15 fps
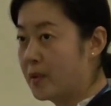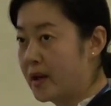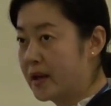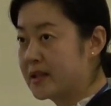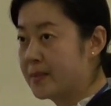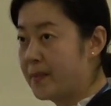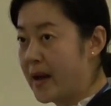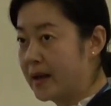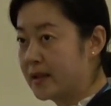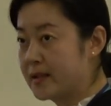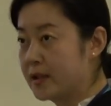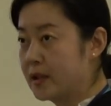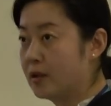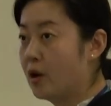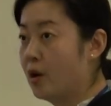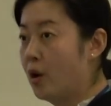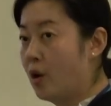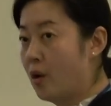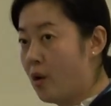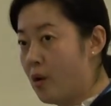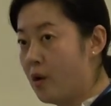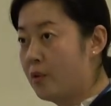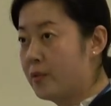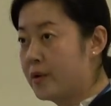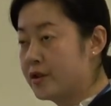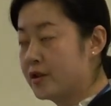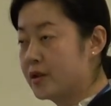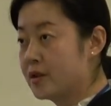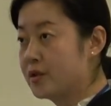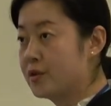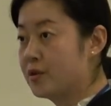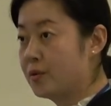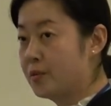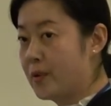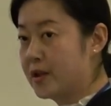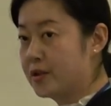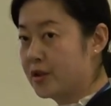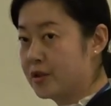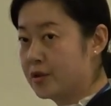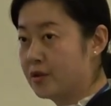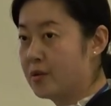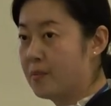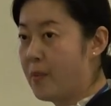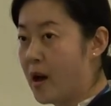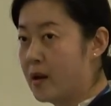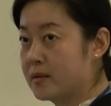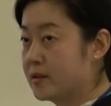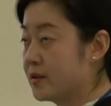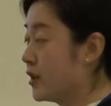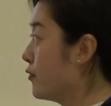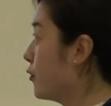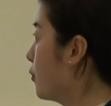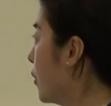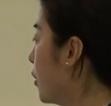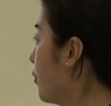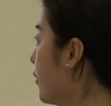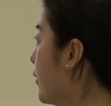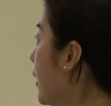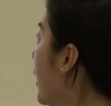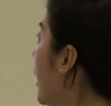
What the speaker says: we're expecting all regions to register positive growth